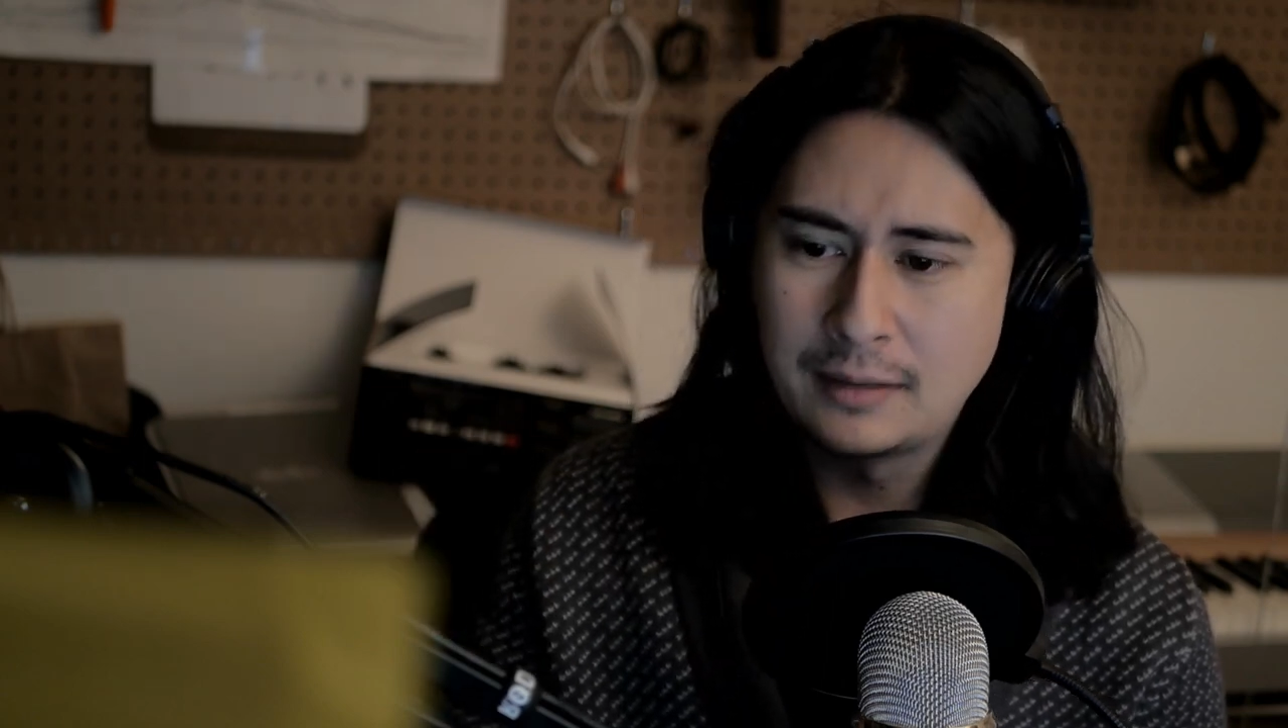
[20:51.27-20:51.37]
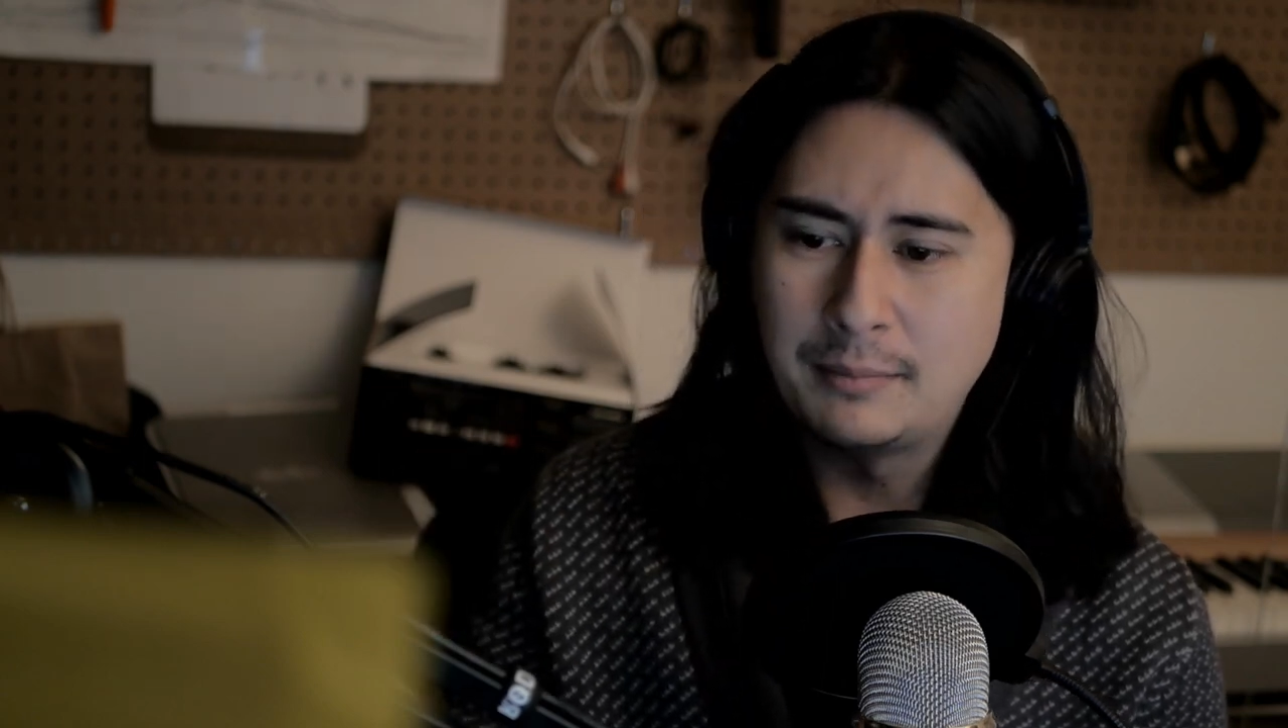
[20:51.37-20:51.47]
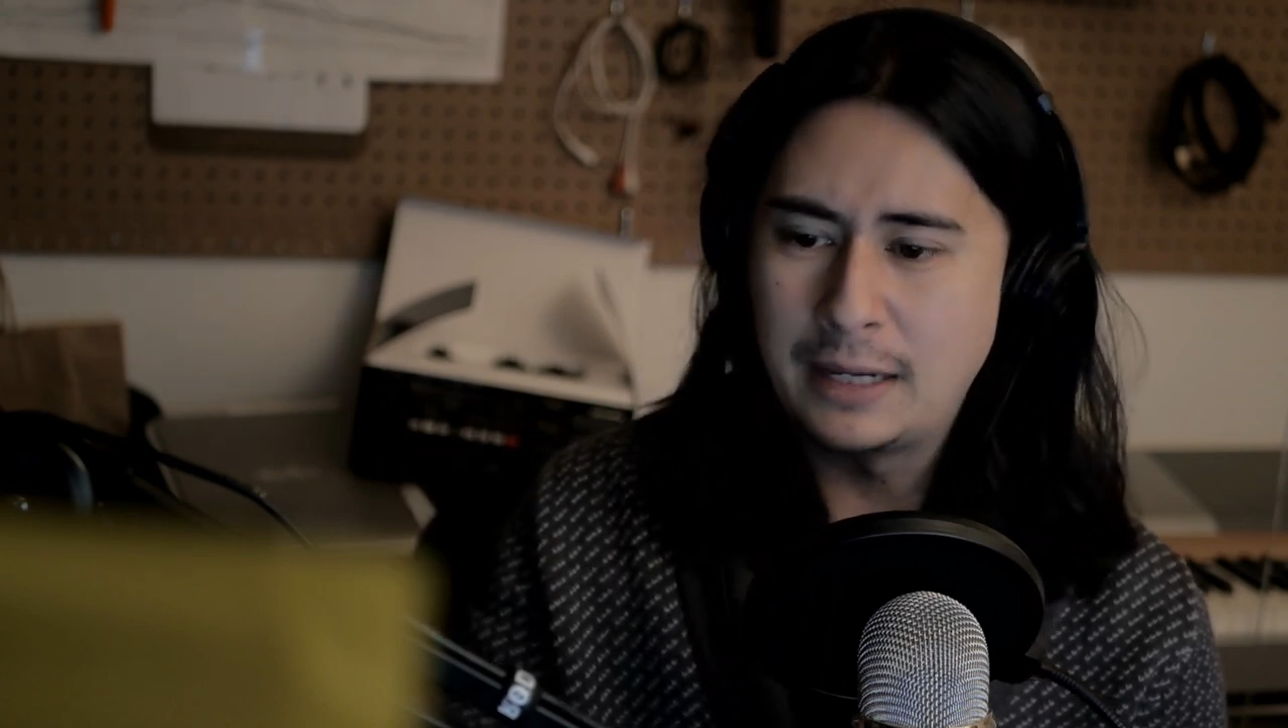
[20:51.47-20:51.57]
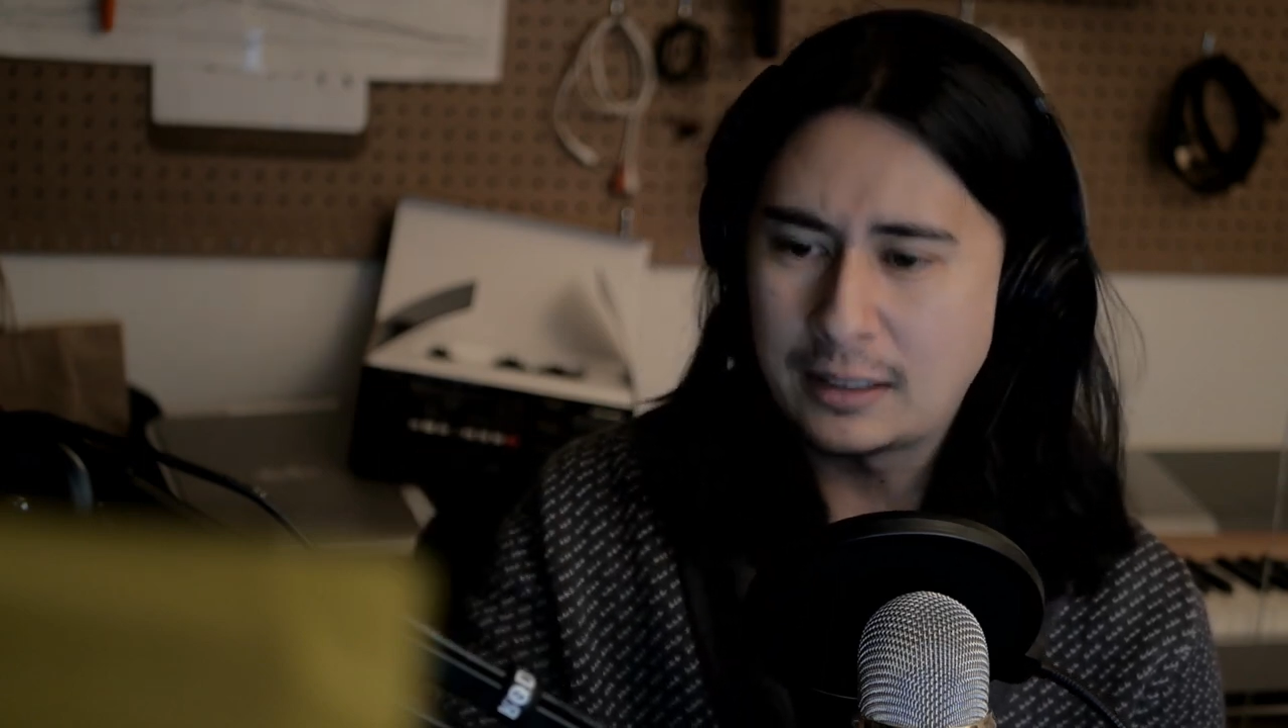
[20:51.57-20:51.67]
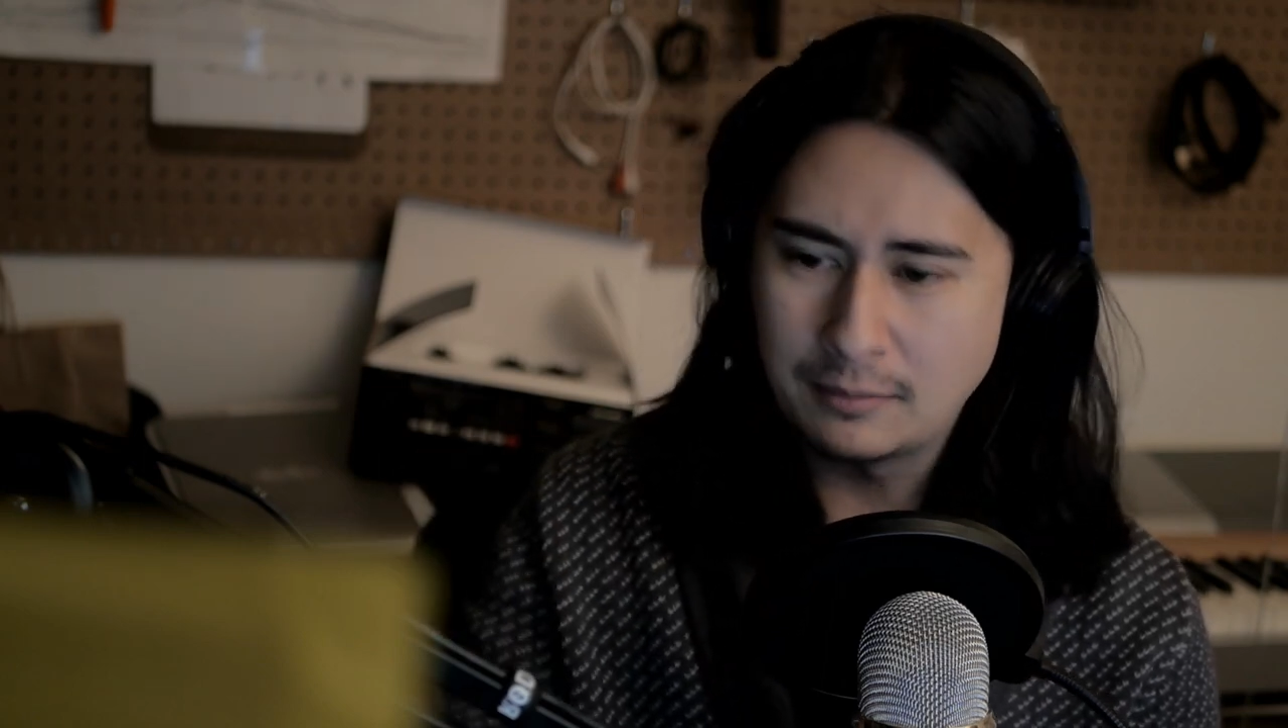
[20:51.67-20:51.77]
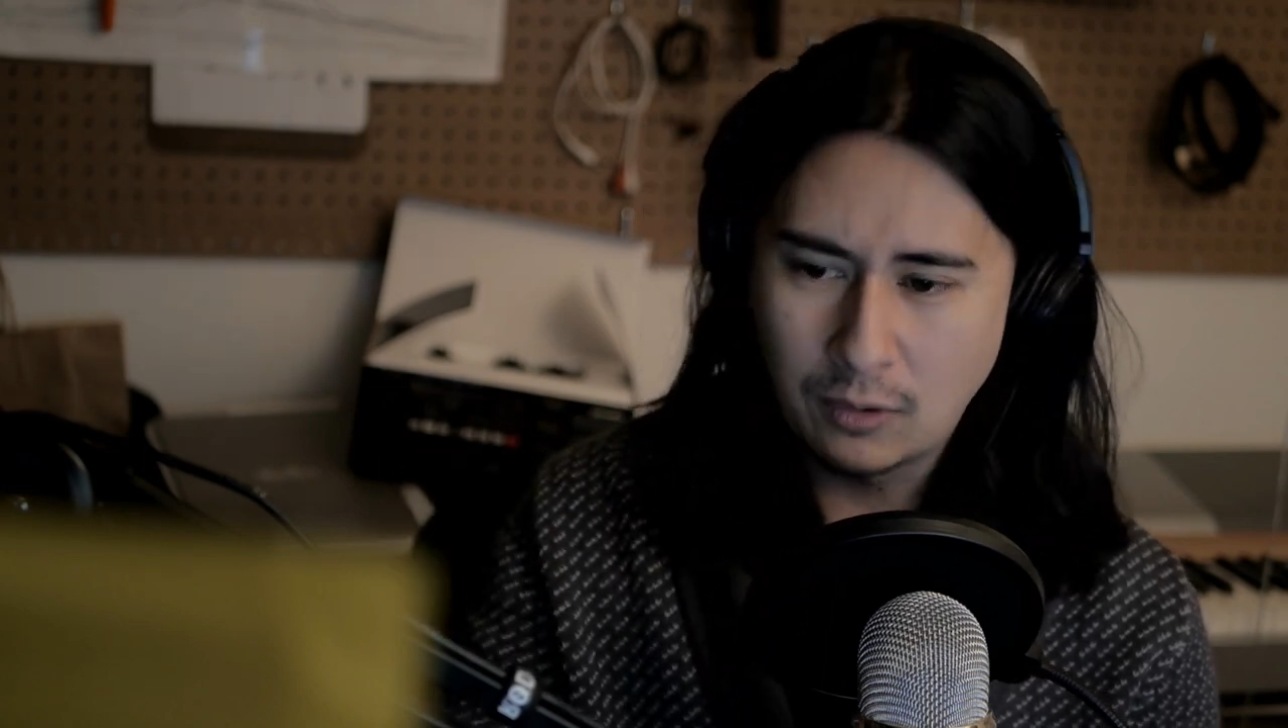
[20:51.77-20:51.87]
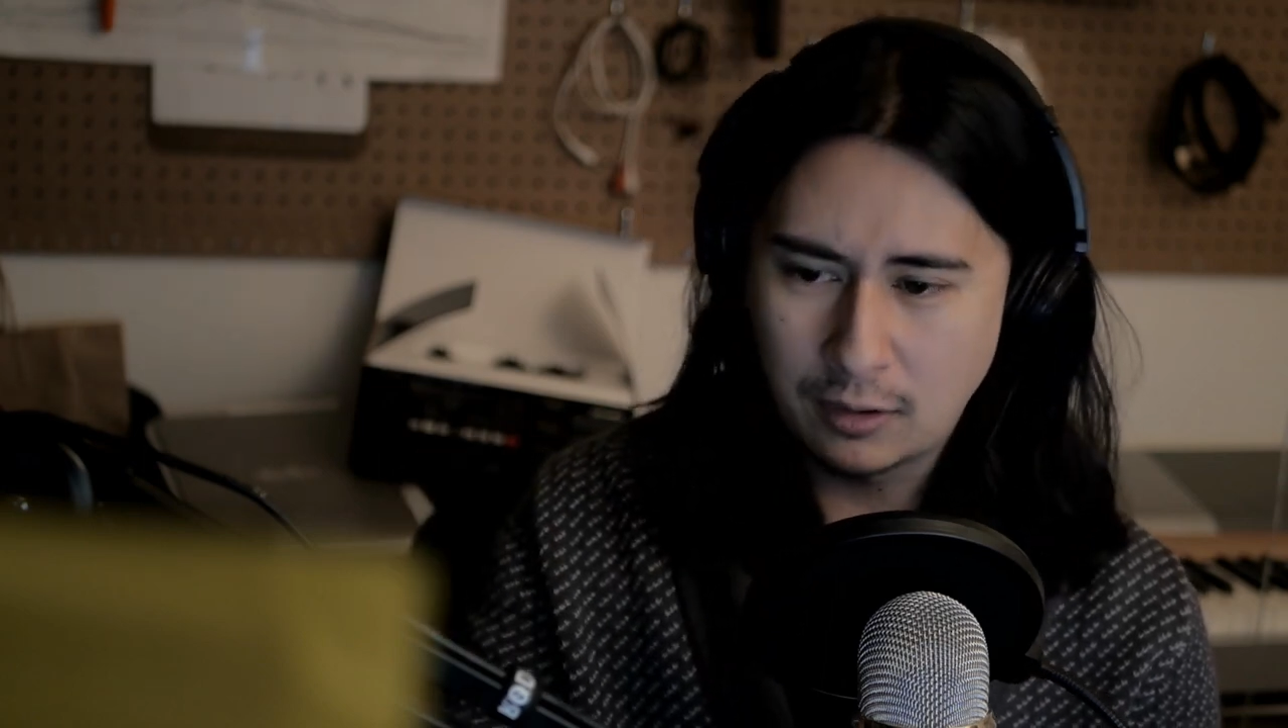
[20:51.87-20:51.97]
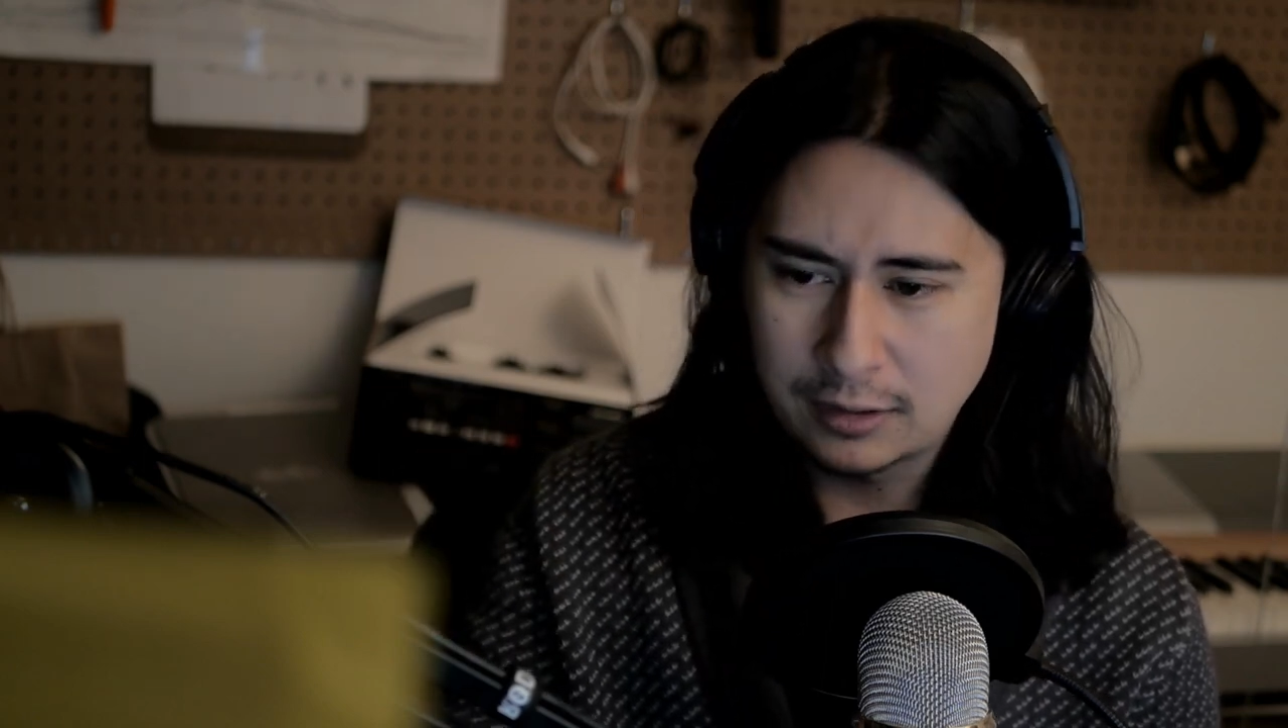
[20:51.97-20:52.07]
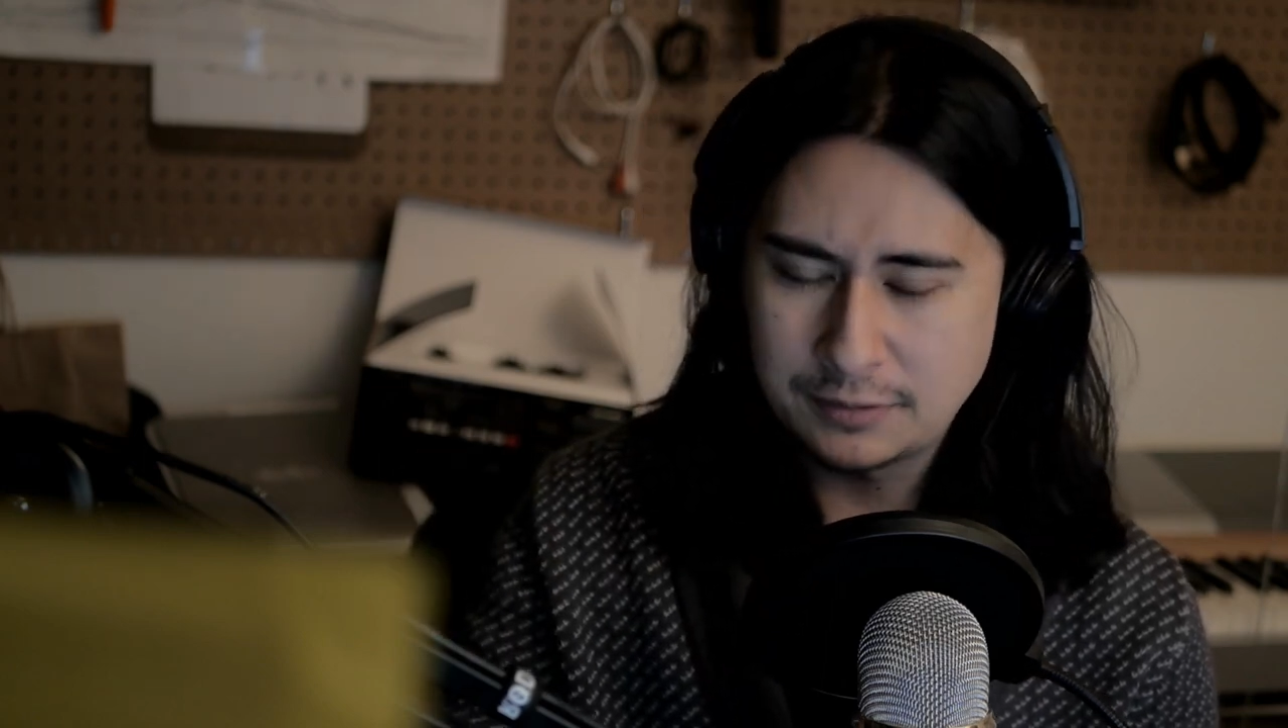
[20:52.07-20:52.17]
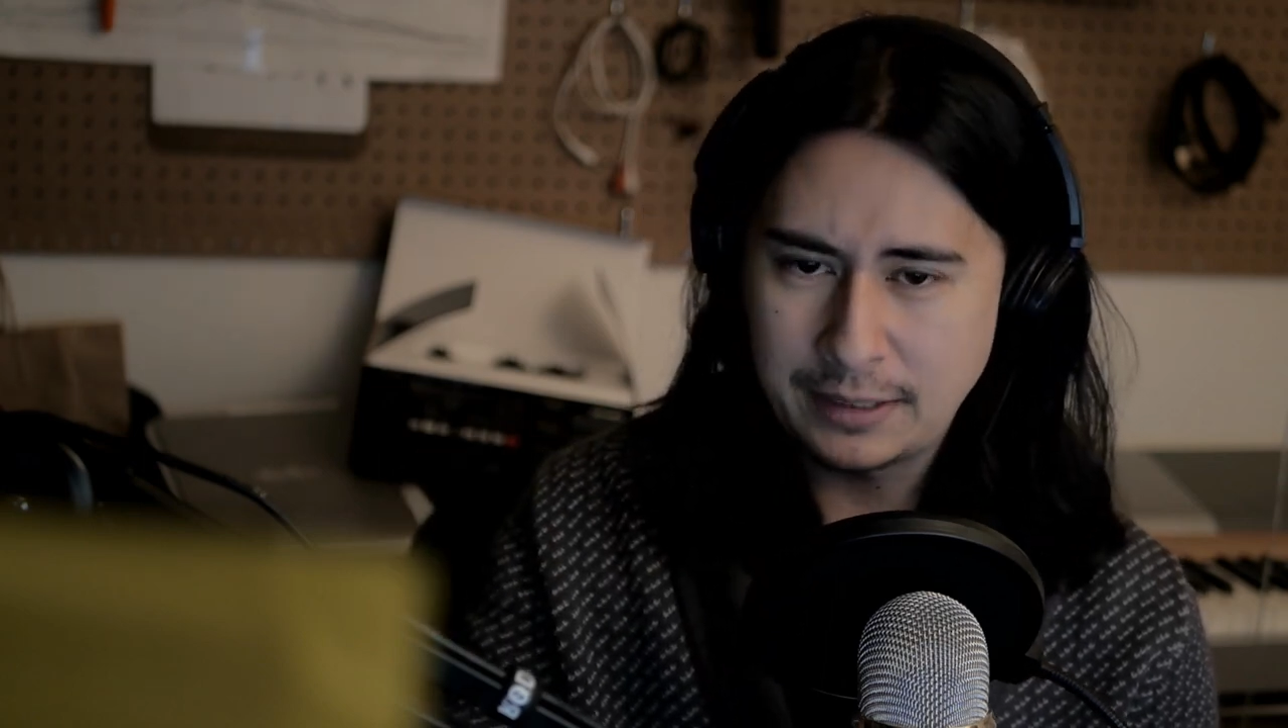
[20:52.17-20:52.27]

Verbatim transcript: making mortgage